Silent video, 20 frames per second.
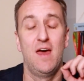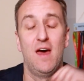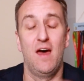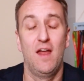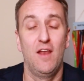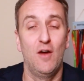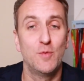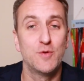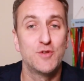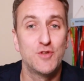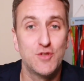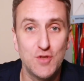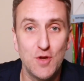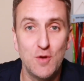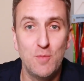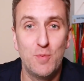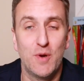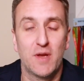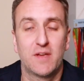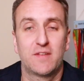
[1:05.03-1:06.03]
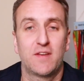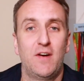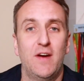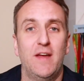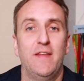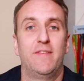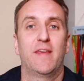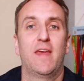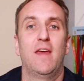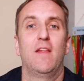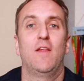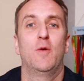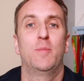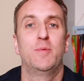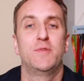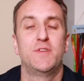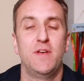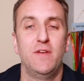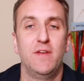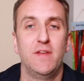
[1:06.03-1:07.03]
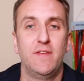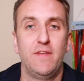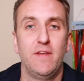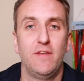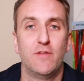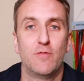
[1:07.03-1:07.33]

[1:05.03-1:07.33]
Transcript: And I was super excited to get the opportunity